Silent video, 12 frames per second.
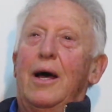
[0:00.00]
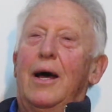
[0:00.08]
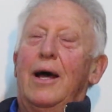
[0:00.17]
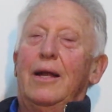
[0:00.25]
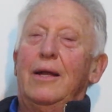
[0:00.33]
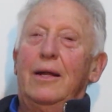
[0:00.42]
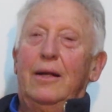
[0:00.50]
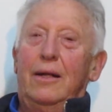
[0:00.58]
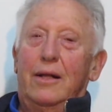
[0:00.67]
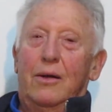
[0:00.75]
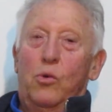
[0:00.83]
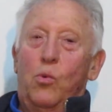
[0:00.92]
a little
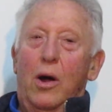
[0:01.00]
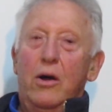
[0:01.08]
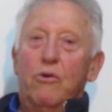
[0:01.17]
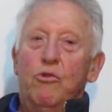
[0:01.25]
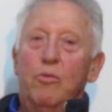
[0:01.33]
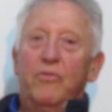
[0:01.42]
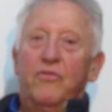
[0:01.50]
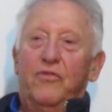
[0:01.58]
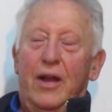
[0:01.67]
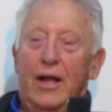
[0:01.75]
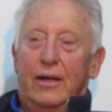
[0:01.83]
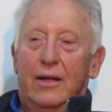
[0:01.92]
one-room
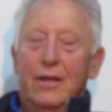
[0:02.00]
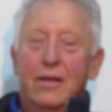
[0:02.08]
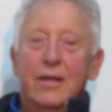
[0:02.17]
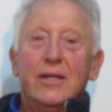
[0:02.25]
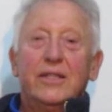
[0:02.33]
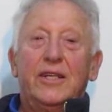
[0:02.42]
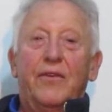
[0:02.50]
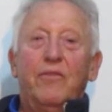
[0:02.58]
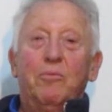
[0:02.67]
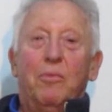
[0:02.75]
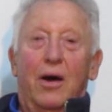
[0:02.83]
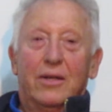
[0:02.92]
flat,
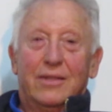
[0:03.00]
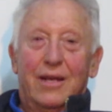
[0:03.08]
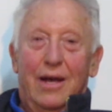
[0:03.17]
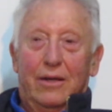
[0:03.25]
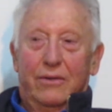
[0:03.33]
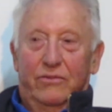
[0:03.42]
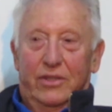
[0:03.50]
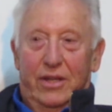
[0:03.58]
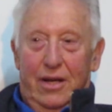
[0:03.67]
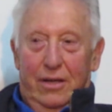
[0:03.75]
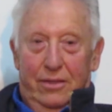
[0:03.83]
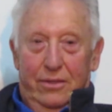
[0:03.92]
7 miles out of
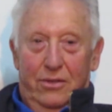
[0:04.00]
town.